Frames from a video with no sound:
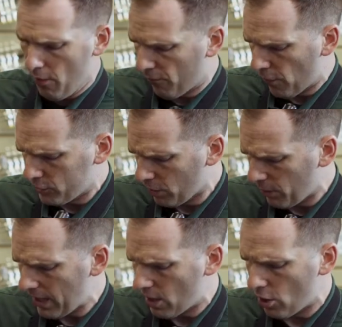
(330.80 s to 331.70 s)
first thing we
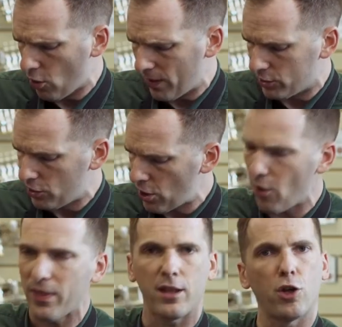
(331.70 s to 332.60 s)
need to do is know
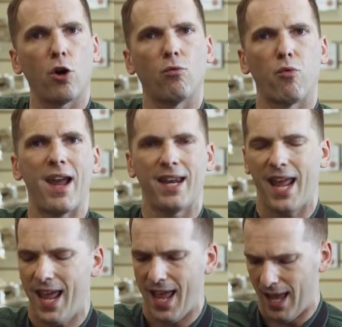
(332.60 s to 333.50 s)
that your right
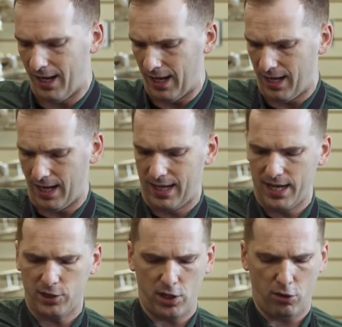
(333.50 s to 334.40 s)
hand, in
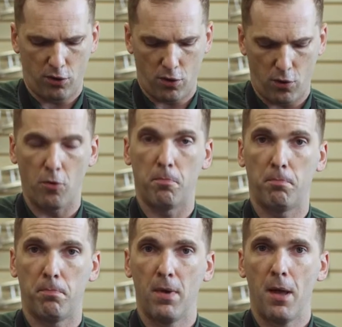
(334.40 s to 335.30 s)
addition to
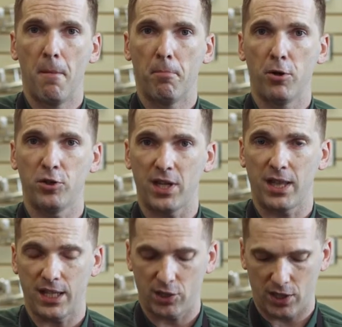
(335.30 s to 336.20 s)
pushing
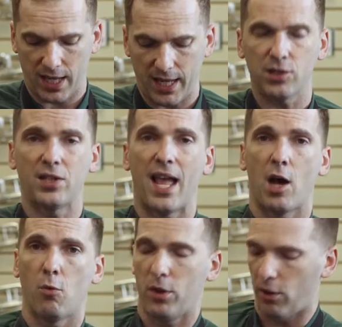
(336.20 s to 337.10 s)
these keys
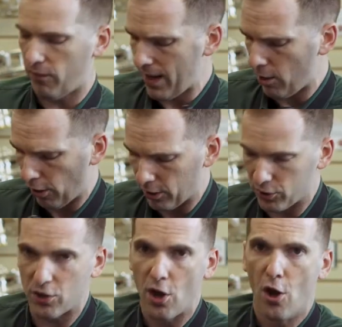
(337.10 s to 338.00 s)
down with your
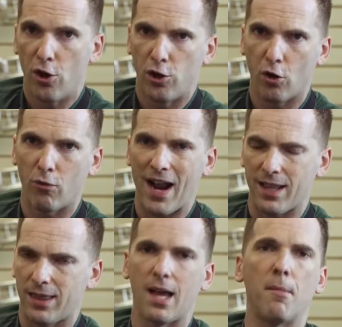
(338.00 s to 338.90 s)
fingers, your
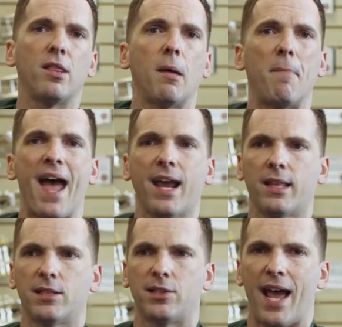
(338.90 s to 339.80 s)
right thumb on the back of
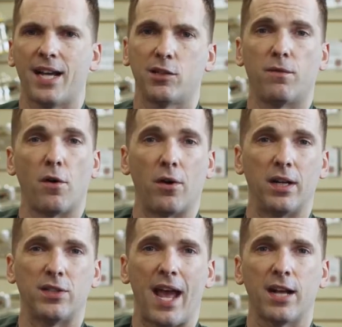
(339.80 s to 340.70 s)
the saxophone
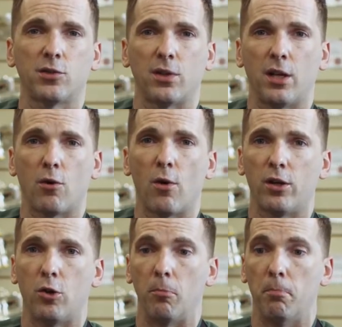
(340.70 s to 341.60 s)
is actually going
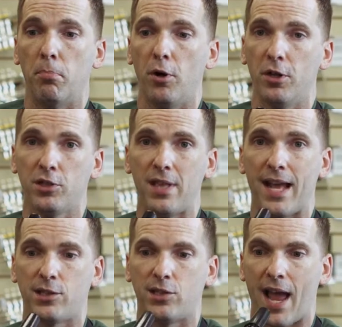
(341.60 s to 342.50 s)
to push
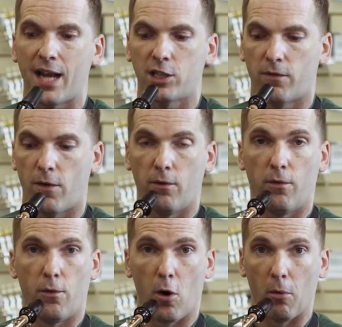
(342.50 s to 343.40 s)
that saxophone
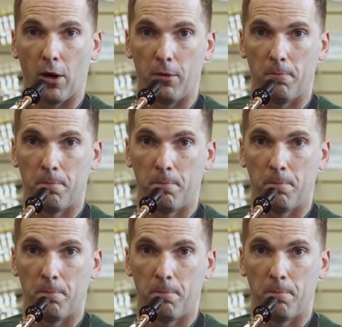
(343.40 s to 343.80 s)
forward.